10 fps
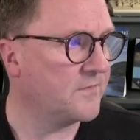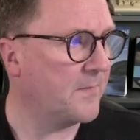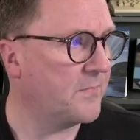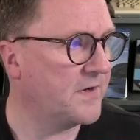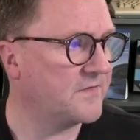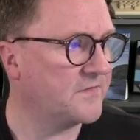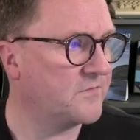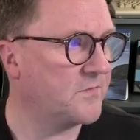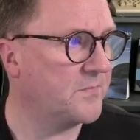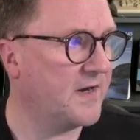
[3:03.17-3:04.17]
that brings us
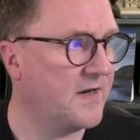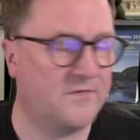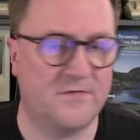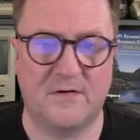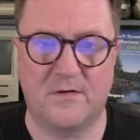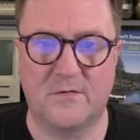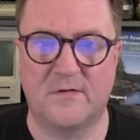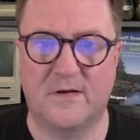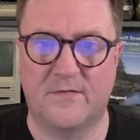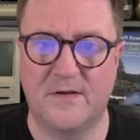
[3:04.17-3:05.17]
to a page that looks
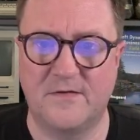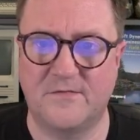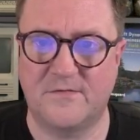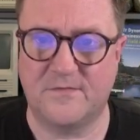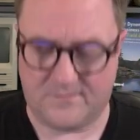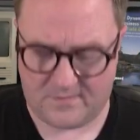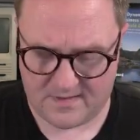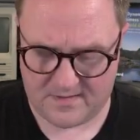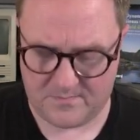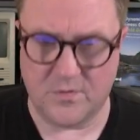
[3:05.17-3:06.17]
like this. So
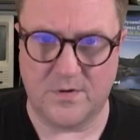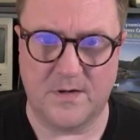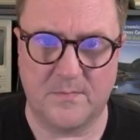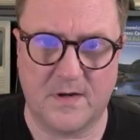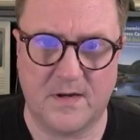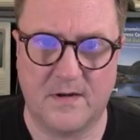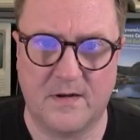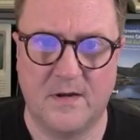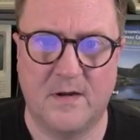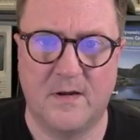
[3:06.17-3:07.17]
I can put in my
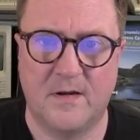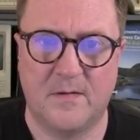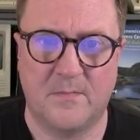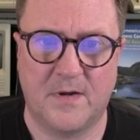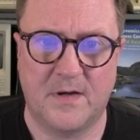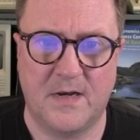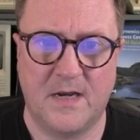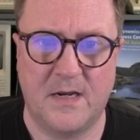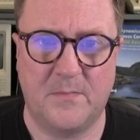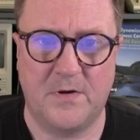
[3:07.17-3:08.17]

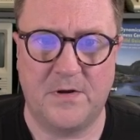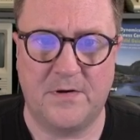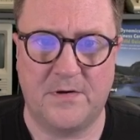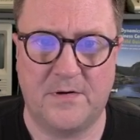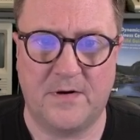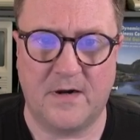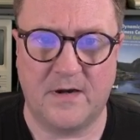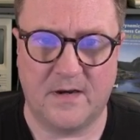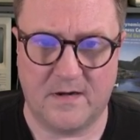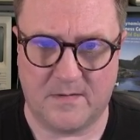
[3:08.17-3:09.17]
name here, and
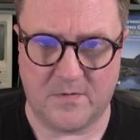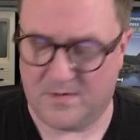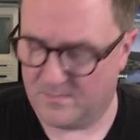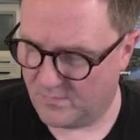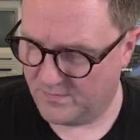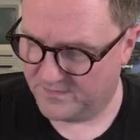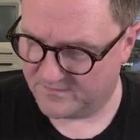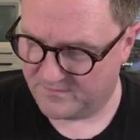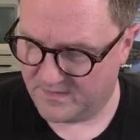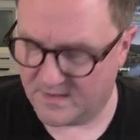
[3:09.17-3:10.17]
then I'm gonna blur the screen